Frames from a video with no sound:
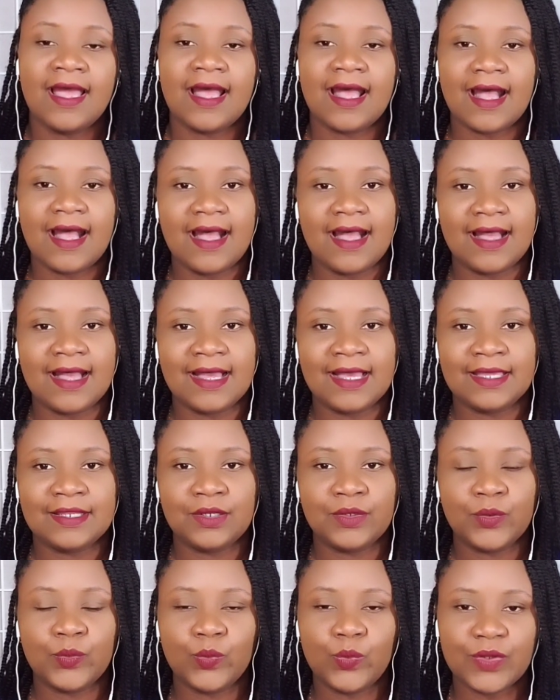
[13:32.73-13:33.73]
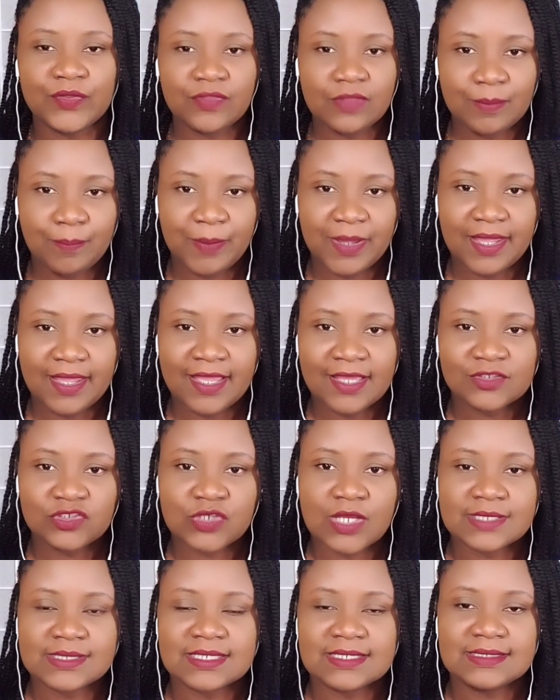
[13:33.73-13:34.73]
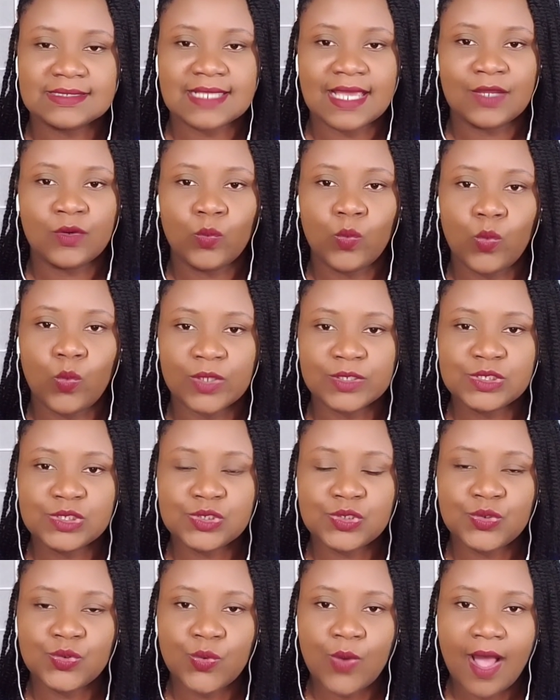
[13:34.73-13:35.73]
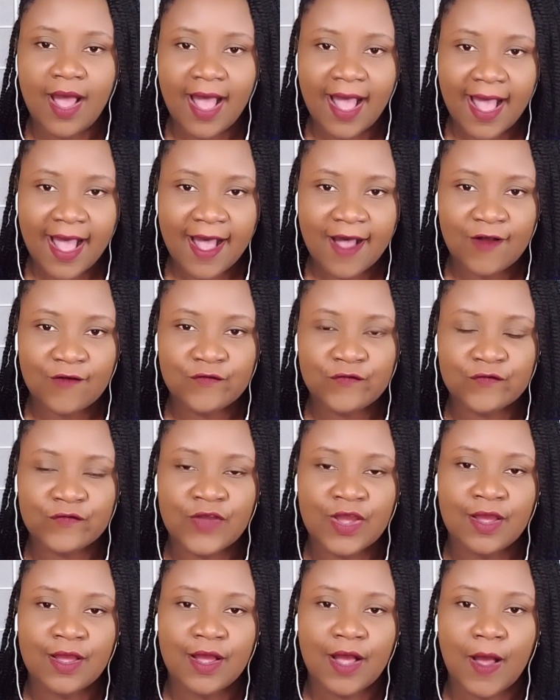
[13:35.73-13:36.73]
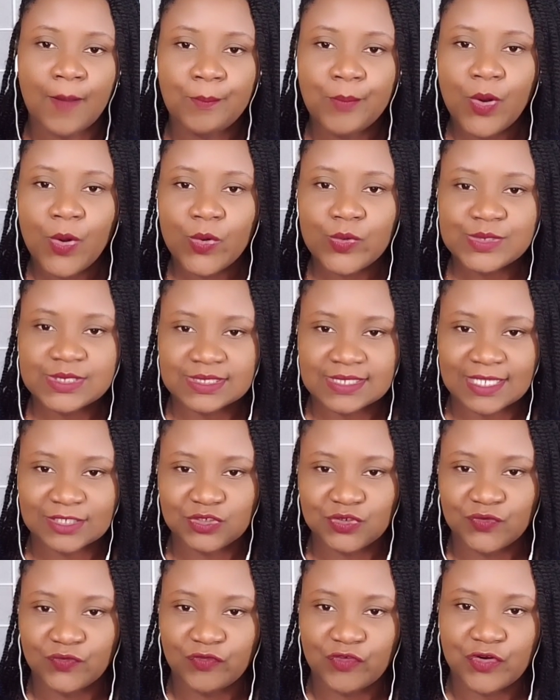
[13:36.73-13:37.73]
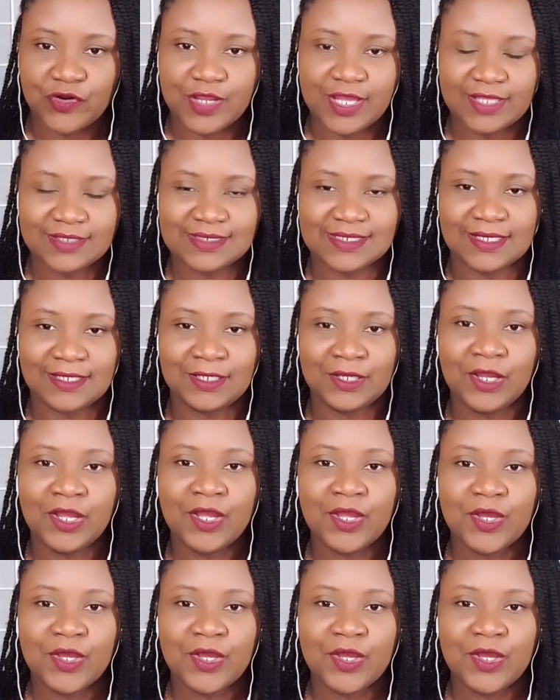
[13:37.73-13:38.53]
And with the page, as I said, once you have a post that you've created,